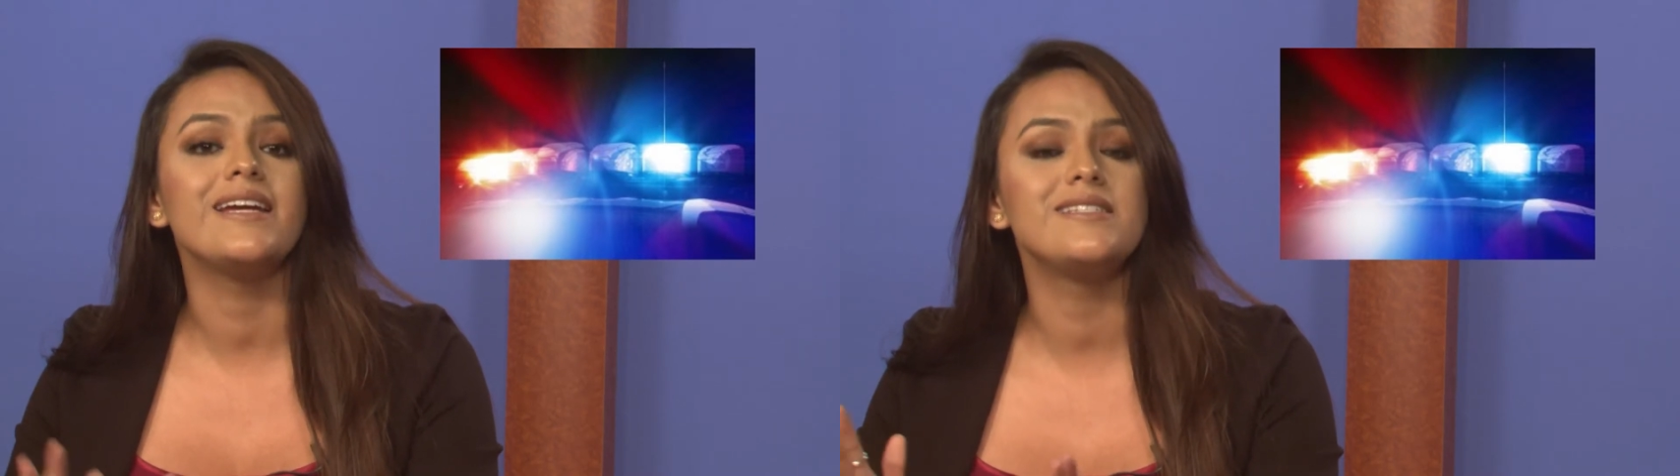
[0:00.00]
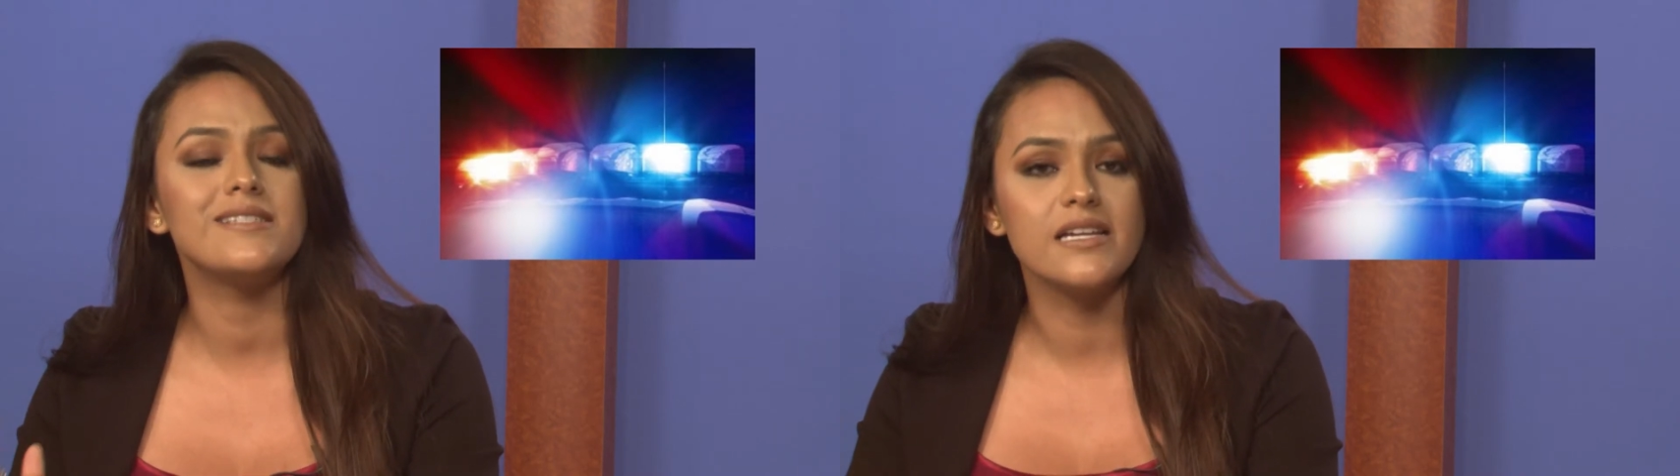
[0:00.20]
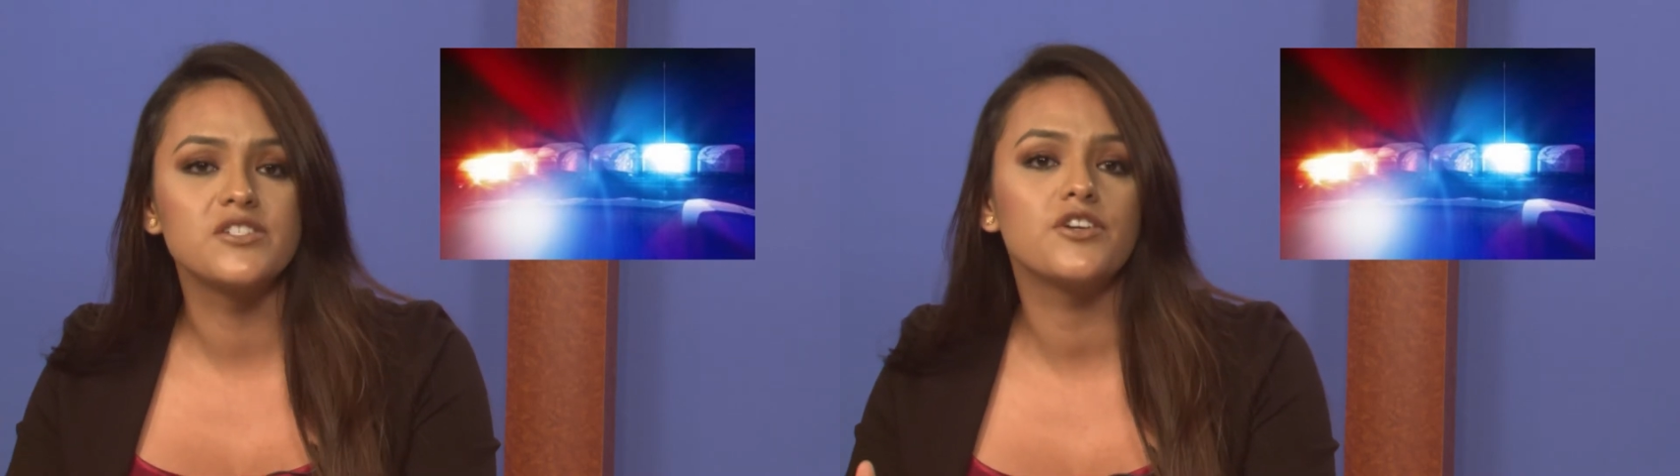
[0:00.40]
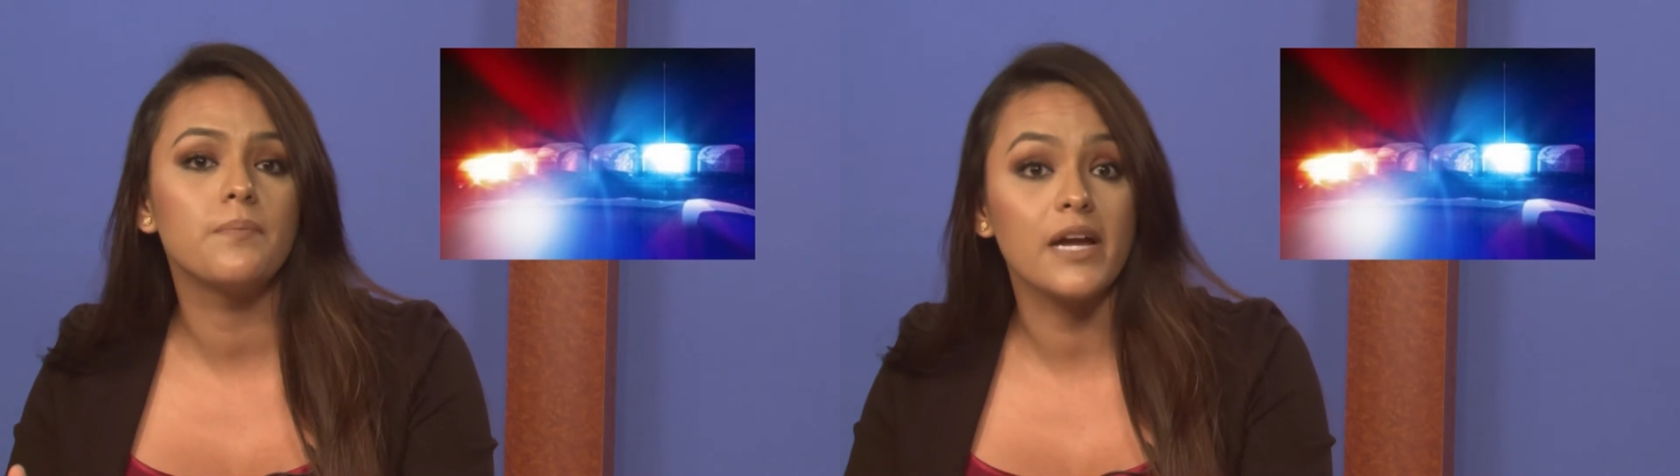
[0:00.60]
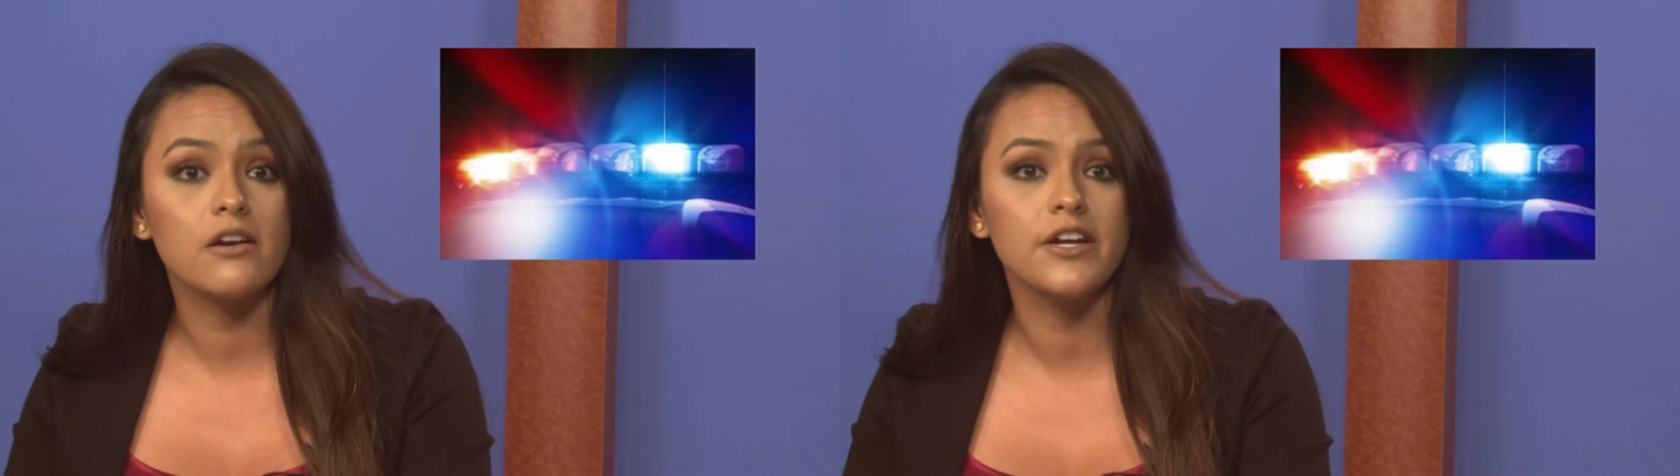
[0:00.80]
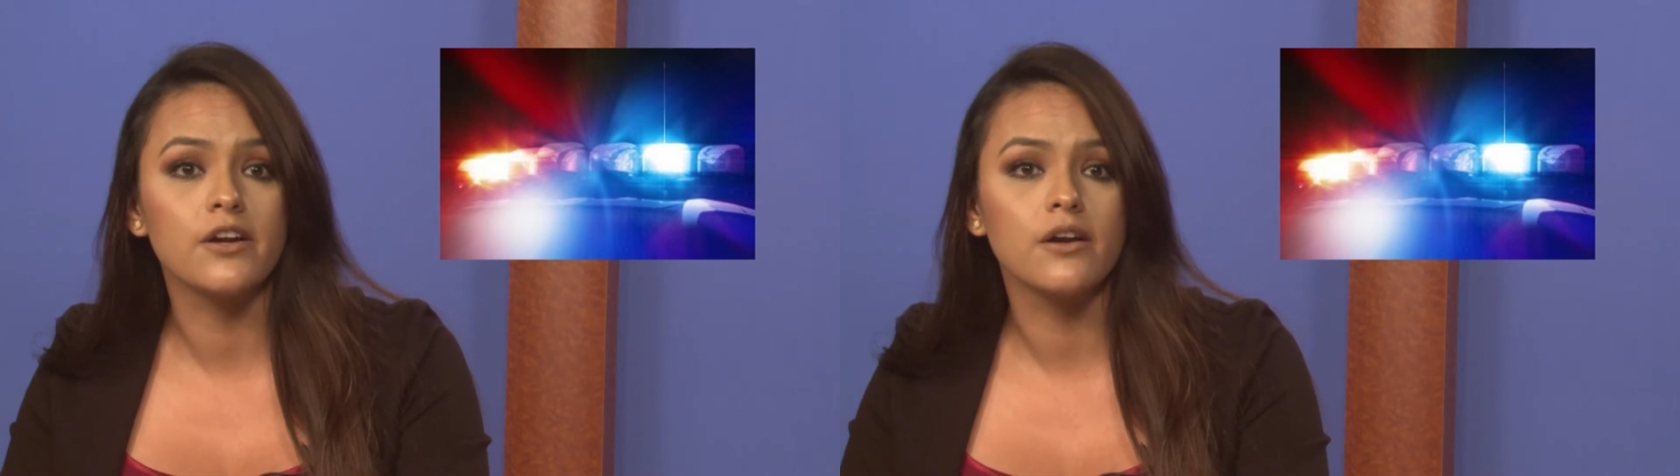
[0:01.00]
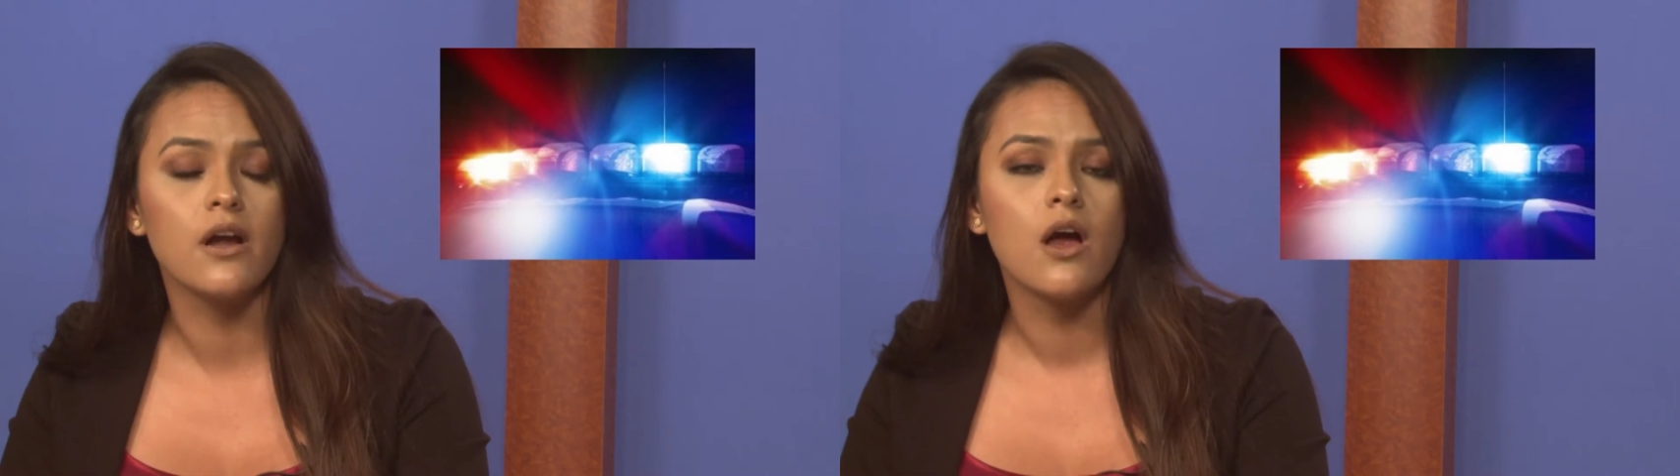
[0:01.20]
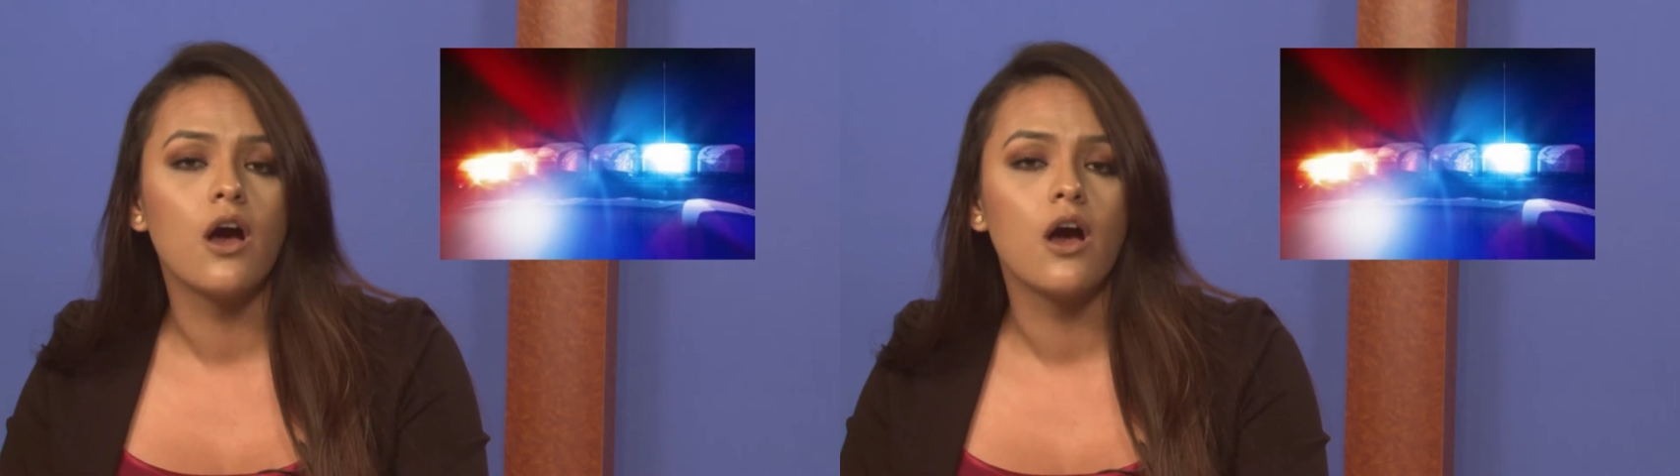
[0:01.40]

a center barrier.